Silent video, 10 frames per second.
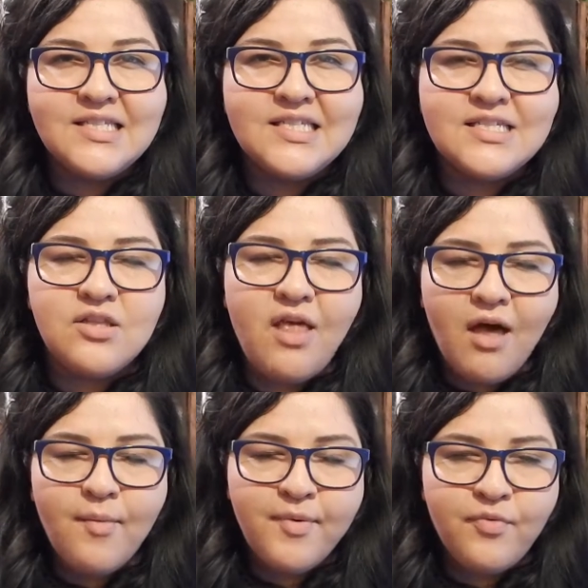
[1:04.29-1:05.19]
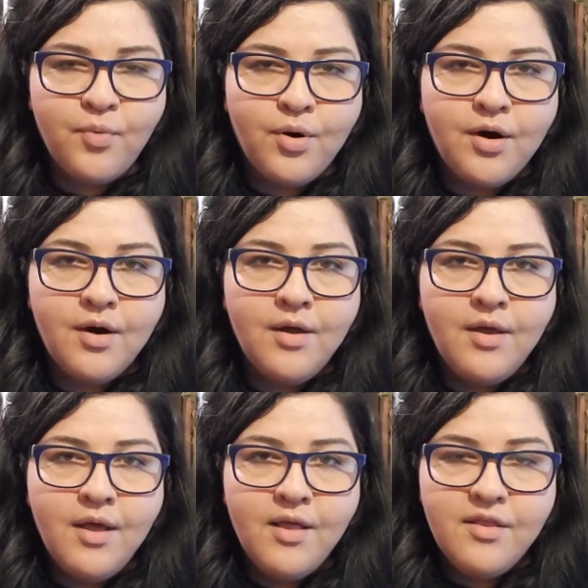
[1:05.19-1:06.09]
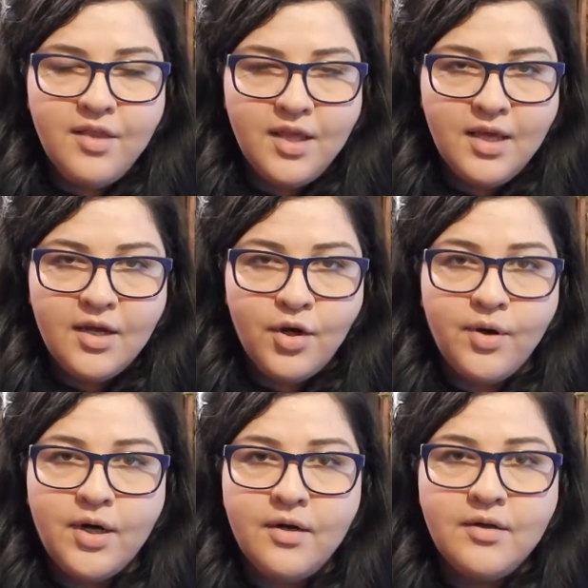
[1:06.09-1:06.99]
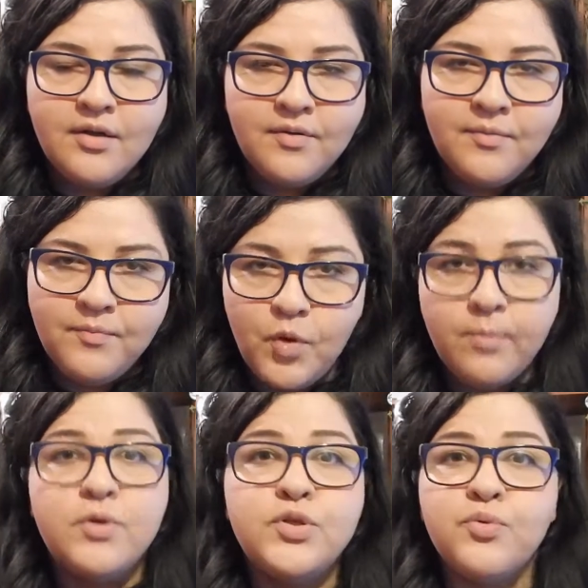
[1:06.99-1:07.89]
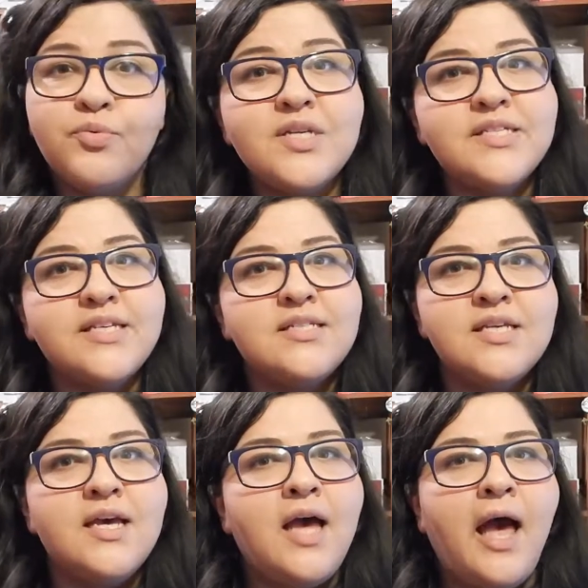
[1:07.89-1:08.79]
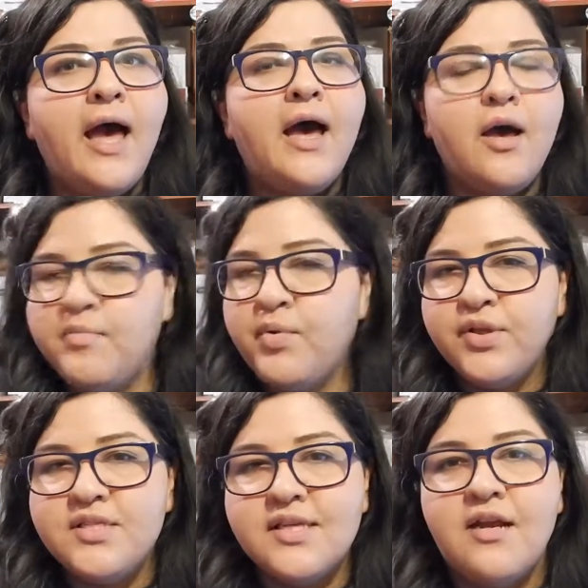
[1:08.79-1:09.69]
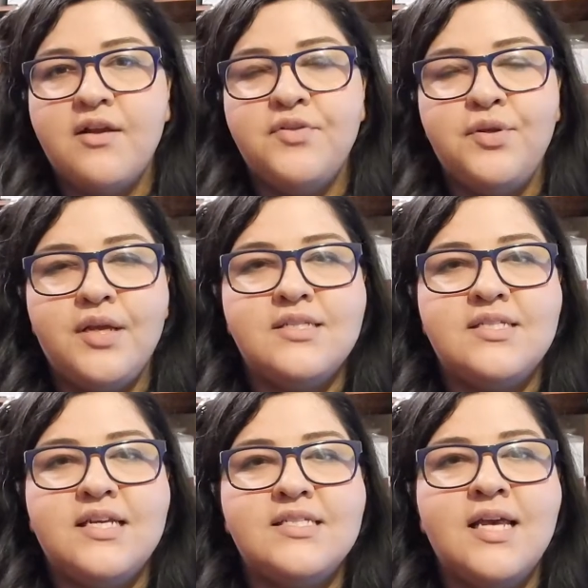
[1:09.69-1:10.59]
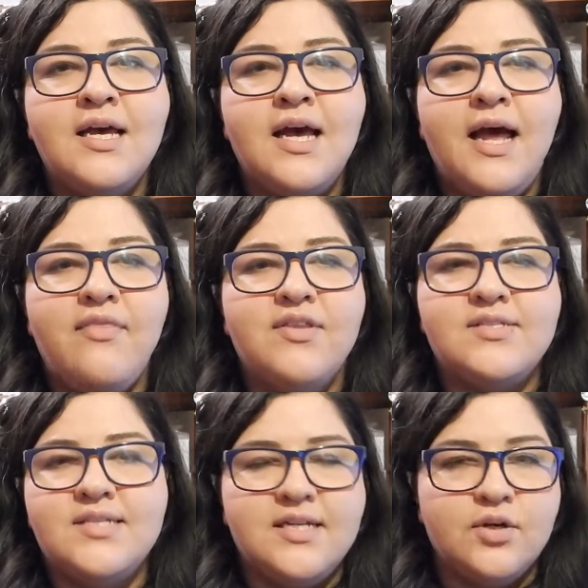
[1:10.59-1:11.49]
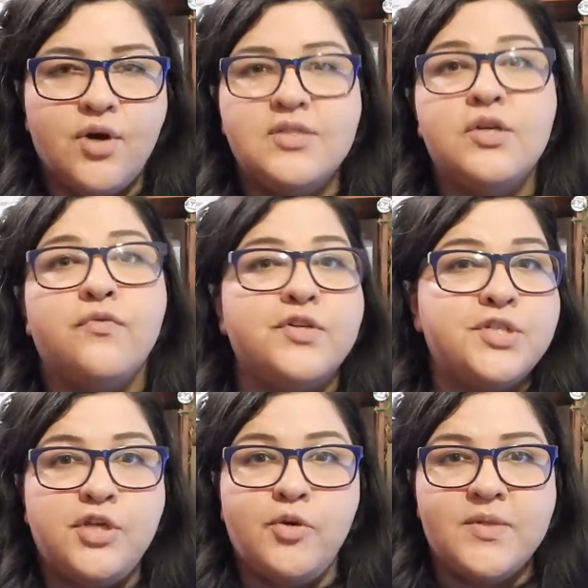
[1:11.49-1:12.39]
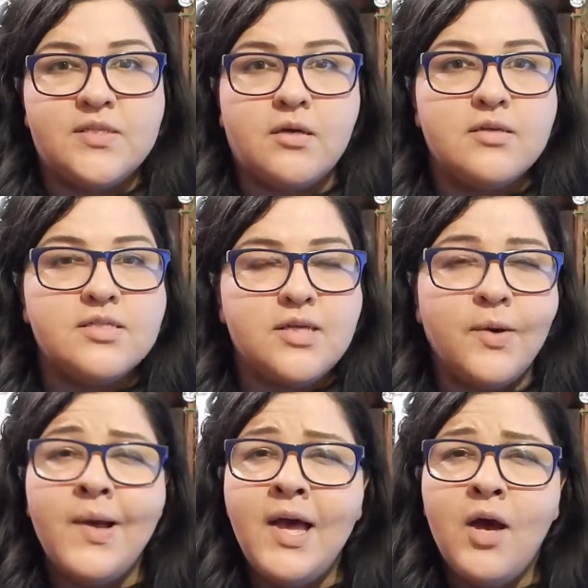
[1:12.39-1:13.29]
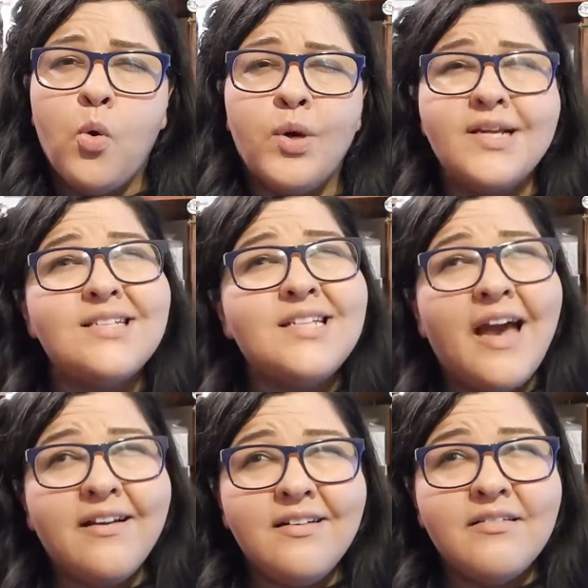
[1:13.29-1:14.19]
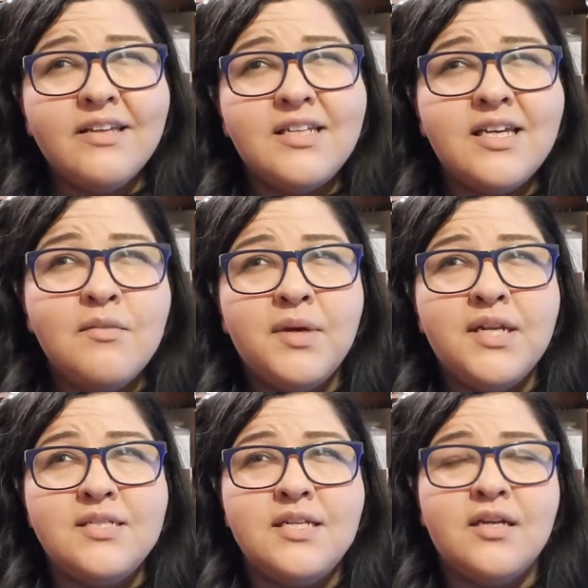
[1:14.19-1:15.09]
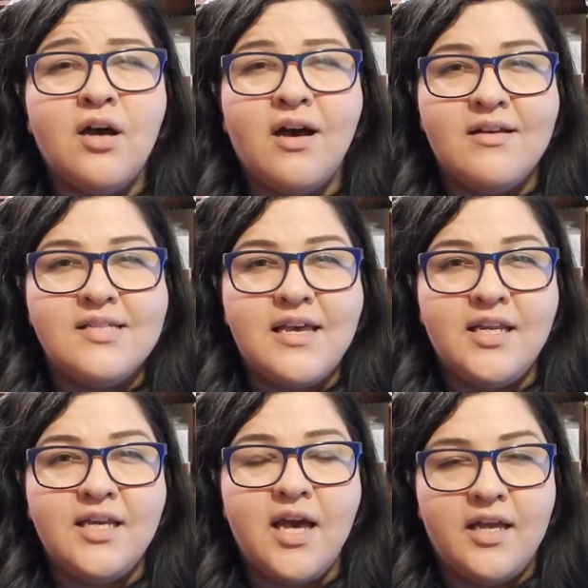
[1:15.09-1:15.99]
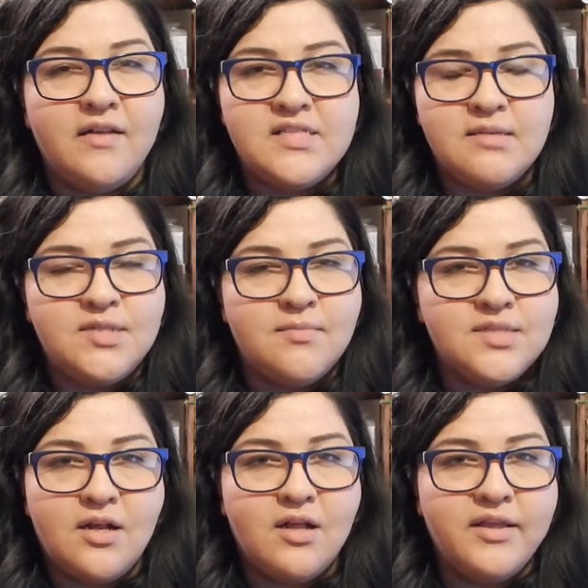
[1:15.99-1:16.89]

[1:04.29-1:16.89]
This is long before the current or most recent Ebola scare in the United States, and this didn't cross over to humans at all. So, or it technically did, but it didn't cause any kind of symptoms at all.